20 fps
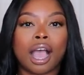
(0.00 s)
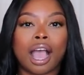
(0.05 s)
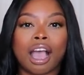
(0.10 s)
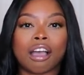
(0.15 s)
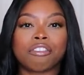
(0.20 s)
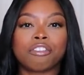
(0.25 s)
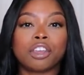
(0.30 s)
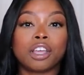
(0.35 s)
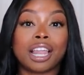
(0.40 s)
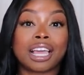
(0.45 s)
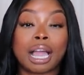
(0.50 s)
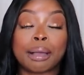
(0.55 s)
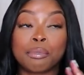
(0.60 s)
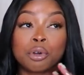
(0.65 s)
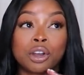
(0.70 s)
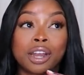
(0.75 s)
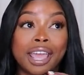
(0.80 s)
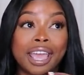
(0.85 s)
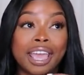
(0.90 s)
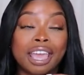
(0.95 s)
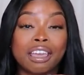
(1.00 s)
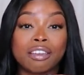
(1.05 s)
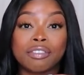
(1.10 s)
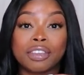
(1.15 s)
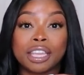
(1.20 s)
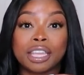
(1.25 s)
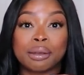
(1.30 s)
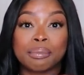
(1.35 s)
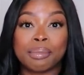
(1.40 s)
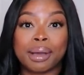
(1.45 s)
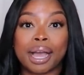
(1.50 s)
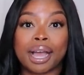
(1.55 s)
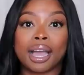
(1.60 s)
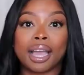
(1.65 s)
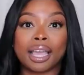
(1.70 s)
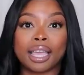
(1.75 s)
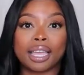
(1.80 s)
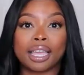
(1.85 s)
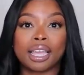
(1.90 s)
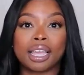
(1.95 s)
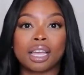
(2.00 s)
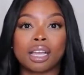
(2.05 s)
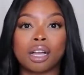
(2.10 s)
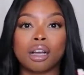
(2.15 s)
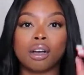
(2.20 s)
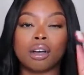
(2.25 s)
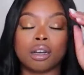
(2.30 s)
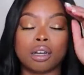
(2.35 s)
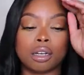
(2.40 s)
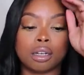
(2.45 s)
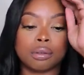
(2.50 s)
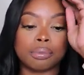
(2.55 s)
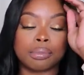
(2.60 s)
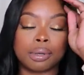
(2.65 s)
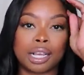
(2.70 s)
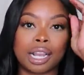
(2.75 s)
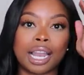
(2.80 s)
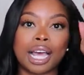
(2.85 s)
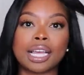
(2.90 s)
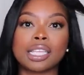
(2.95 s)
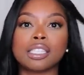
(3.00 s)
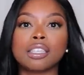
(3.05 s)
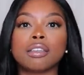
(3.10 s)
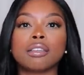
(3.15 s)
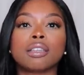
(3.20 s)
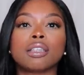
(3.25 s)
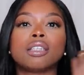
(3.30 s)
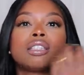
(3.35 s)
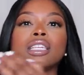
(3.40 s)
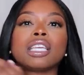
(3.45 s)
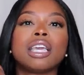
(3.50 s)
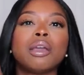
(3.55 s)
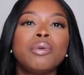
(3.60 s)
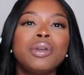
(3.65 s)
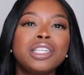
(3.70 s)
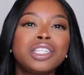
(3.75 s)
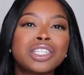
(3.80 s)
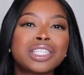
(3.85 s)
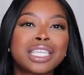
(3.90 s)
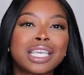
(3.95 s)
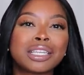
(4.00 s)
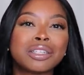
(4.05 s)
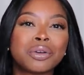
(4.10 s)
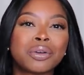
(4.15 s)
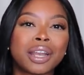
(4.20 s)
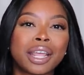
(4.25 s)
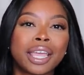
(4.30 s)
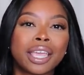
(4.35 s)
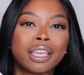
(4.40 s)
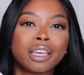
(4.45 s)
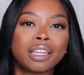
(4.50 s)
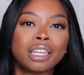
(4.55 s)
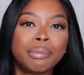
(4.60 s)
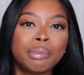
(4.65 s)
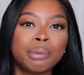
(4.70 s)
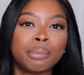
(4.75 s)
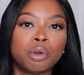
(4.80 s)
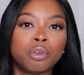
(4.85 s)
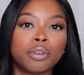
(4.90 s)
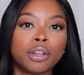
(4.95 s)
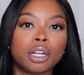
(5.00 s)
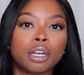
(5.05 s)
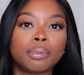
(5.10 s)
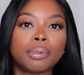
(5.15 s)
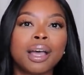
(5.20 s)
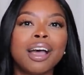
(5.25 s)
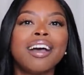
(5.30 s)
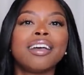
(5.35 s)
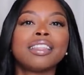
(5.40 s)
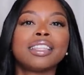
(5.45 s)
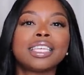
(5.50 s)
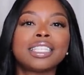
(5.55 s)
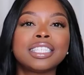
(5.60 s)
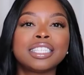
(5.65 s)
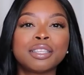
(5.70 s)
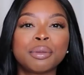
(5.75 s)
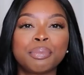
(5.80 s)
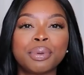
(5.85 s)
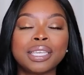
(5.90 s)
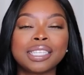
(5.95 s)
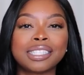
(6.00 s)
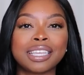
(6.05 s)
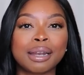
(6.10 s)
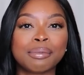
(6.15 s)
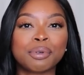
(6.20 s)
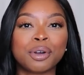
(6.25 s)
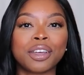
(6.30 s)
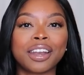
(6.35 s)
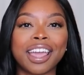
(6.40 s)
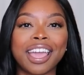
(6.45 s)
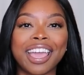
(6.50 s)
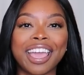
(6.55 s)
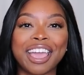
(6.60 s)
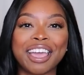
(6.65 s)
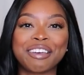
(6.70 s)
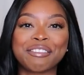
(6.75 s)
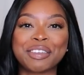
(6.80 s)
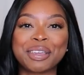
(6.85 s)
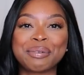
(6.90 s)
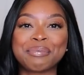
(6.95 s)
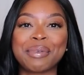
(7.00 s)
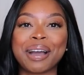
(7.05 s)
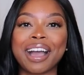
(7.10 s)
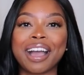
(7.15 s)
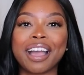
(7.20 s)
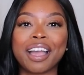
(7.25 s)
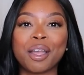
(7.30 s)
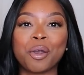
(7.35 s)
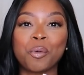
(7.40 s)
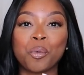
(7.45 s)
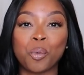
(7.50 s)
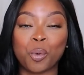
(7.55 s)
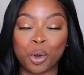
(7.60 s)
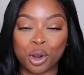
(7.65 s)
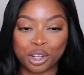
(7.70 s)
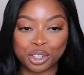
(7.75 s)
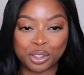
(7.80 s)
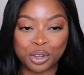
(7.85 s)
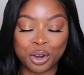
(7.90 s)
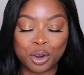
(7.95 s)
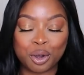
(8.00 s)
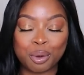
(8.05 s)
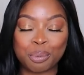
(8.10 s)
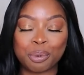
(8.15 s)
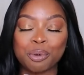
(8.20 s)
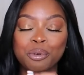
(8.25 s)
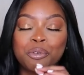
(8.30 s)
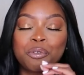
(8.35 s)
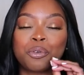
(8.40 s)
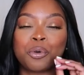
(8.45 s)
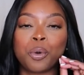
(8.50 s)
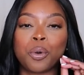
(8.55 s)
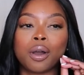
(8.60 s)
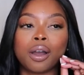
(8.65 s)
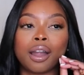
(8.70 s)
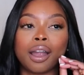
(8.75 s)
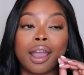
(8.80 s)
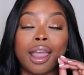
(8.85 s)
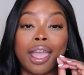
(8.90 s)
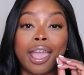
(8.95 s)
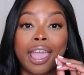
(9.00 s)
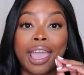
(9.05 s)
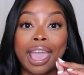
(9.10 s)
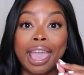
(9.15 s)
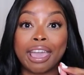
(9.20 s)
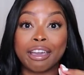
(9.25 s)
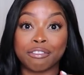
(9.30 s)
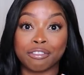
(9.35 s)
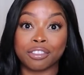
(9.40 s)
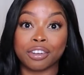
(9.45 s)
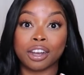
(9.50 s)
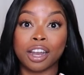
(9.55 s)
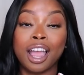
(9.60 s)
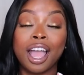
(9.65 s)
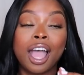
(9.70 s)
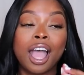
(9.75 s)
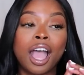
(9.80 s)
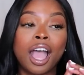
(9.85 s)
I feel like I'm gonna have in my uh, closet. Can we just ignore the hanger? Let me move it up. This is a piece that I'm gonna have in my wardrobe forever.